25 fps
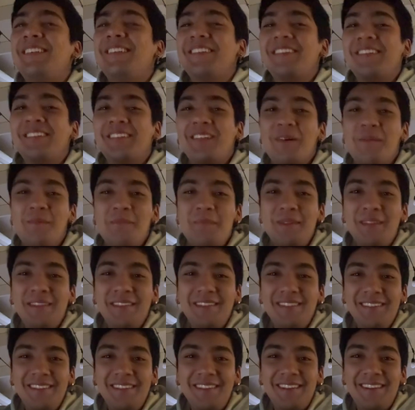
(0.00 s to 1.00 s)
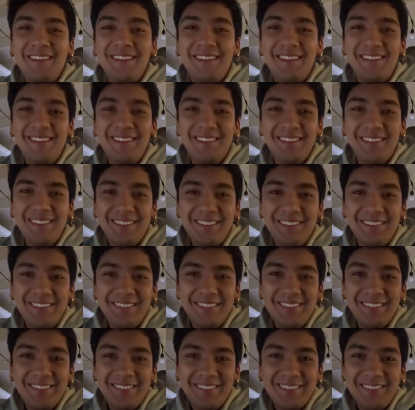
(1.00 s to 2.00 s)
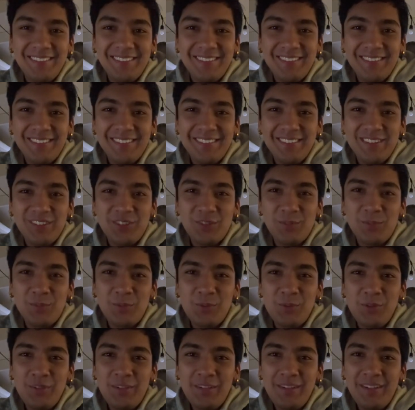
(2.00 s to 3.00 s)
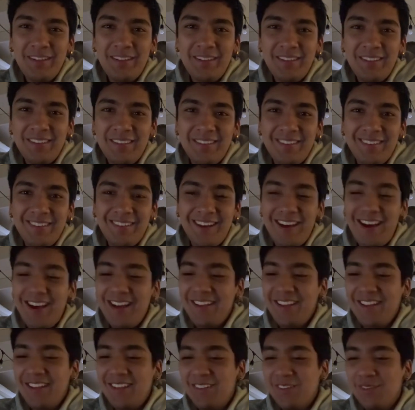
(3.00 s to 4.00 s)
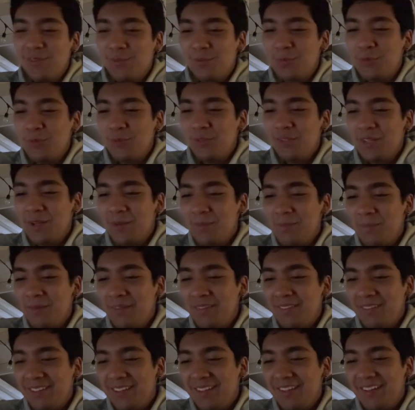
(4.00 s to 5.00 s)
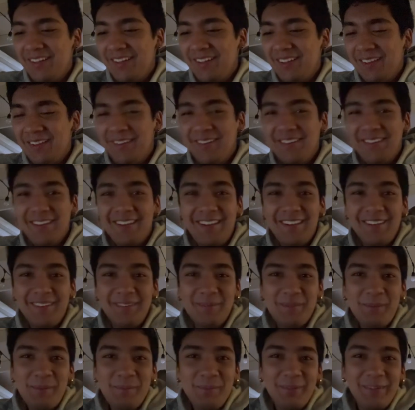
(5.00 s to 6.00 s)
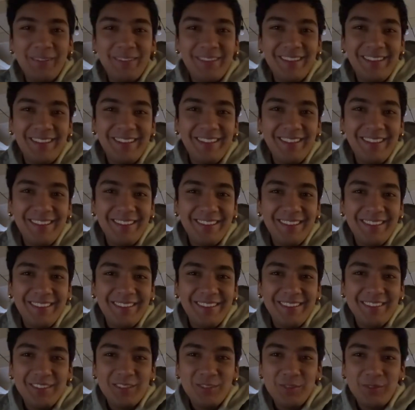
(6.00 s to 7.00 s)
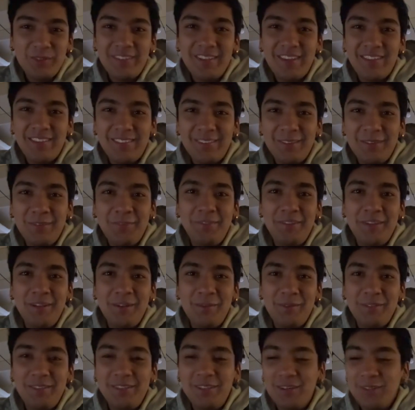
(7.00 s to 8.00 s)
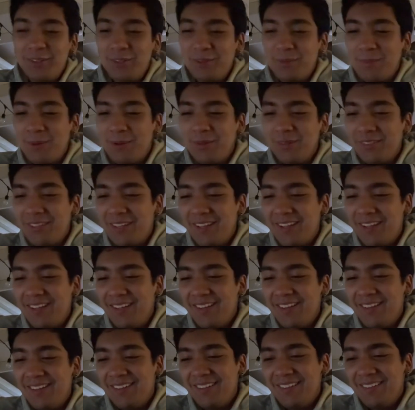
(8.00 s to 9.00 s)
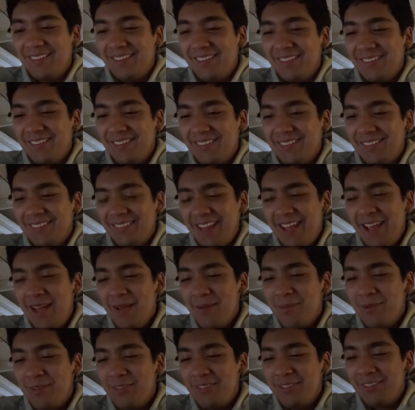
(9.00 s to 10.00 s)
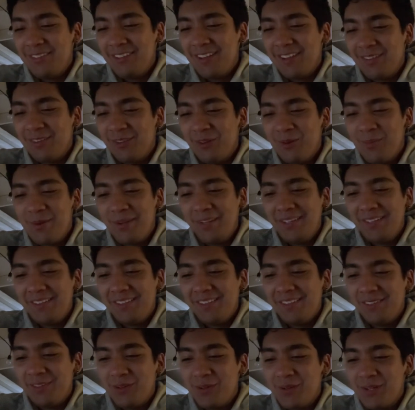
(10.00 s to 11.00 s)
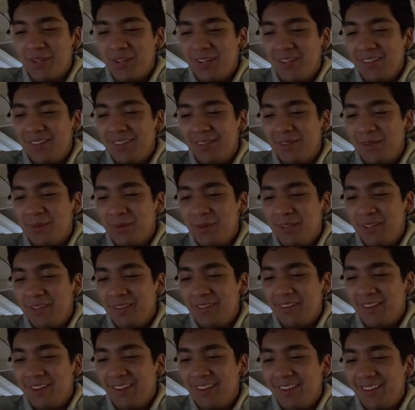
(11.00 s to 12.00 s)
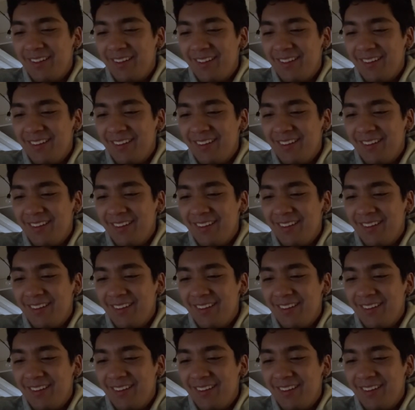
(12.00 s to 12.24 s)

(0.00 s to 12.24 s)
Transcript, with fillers: The dumpy, yeah. The spoon. Ah, yeah, the spoon dumpy. Yeah, yeah, yeah, I remember that. Streets got served. Yeah, we talked about that. Damn, it's just like so many things going on in the week, right?